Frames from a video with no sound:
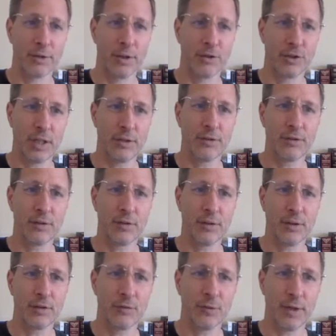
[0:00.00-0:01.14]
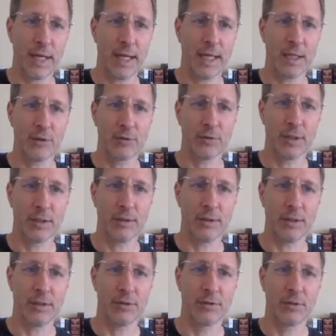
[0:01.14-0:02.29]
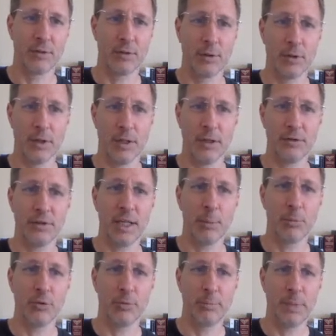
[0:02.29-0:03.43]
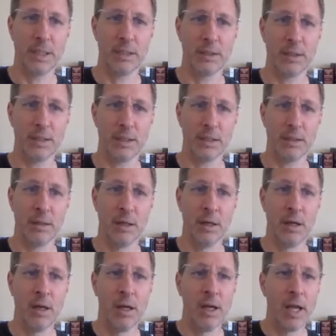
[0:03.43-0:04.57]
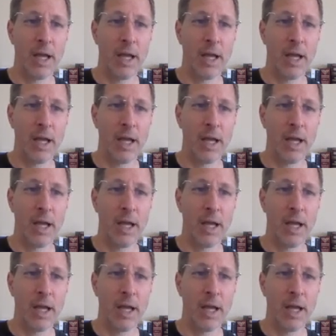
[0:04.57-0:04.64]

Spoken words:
Look, the adjacency list for A looks like this. It has neighbors B and E.